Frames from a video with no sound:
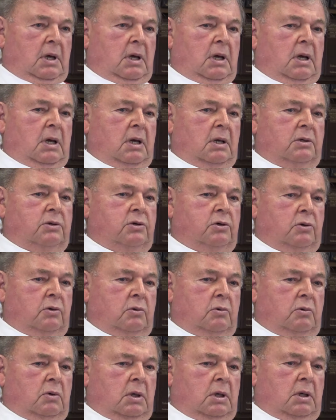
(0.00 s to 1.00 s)
uh,
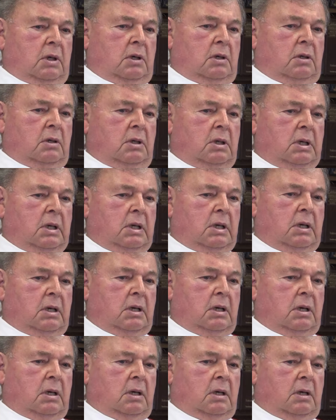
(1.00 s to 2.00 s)
to uh,
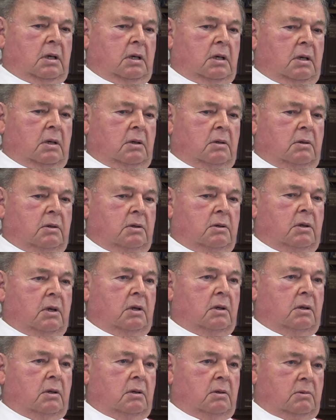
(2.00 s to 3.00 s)
uh,
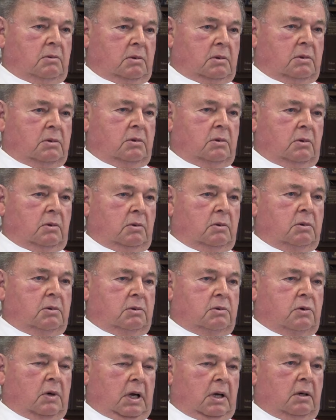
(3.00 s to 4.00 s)
uh, to
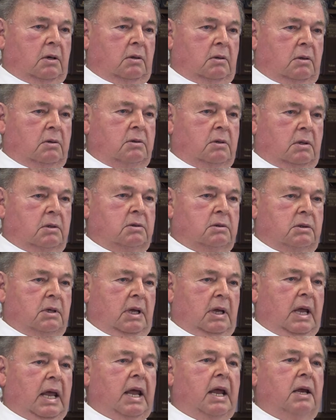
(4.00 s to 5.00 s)
try to
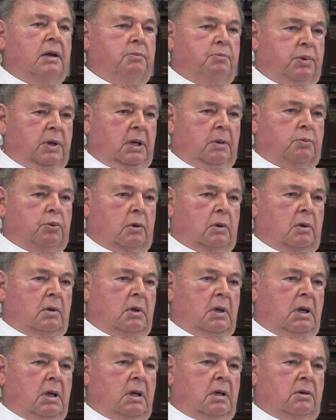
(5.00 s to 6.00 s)
aid people
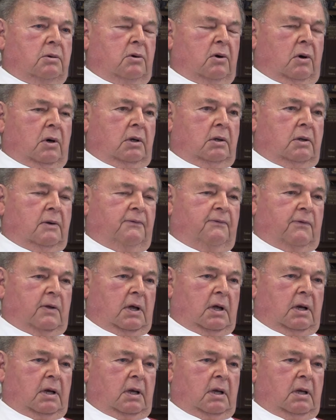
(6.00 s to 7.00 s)
during the
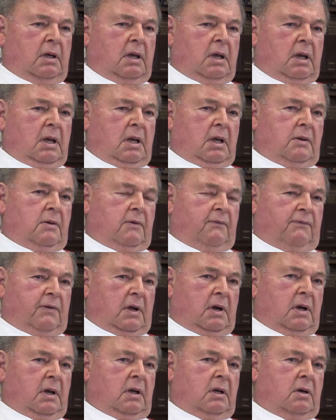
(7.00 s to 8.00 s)
flooding. The
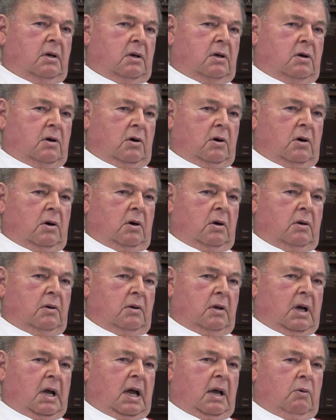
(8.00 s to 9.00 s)
flooding had occurred,
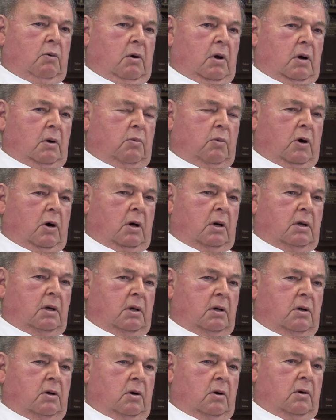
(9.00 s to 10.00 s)
the high water mark had
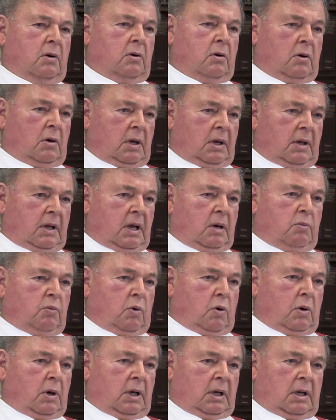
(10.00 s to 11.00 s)
occurred early that
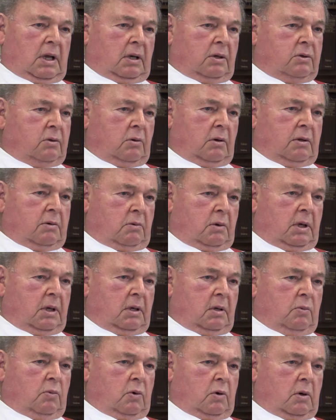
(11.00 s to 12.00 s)
morning, like two or three
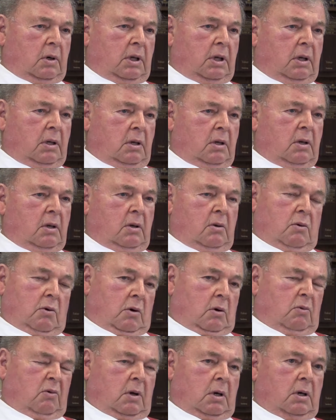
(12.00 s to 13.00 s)
in the morning,
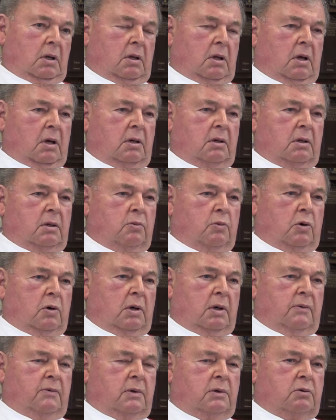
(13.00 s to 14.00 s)
or one o'clock in the
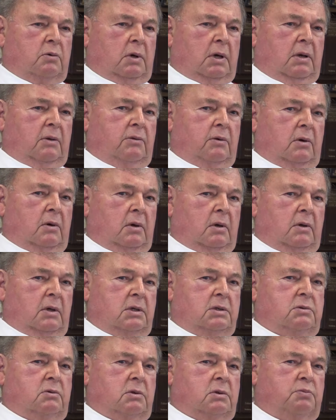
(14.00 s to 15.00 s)
morning of the 23rd, and
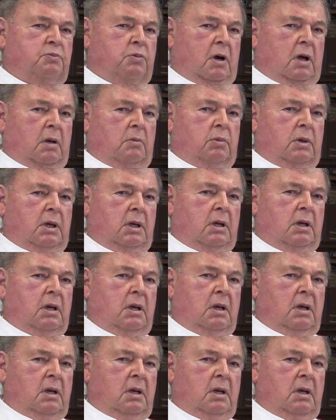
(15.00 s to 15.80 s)
this was probably